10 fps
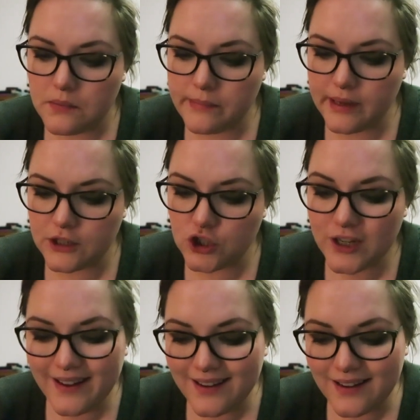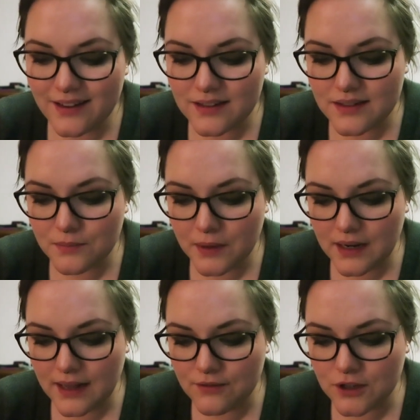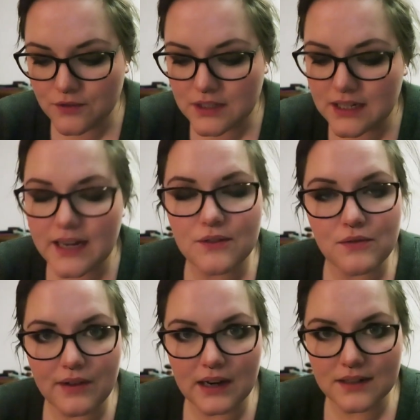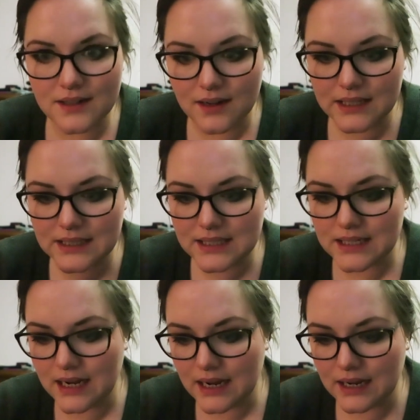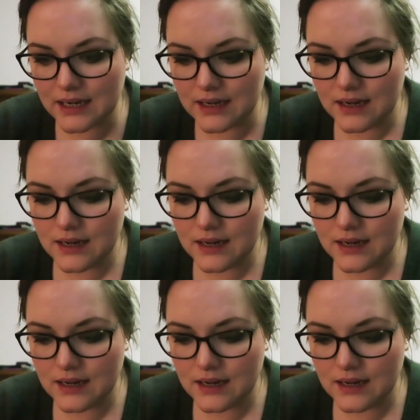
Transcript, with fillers: Bit of cheese, bit of leftover steak from Valentine's Day.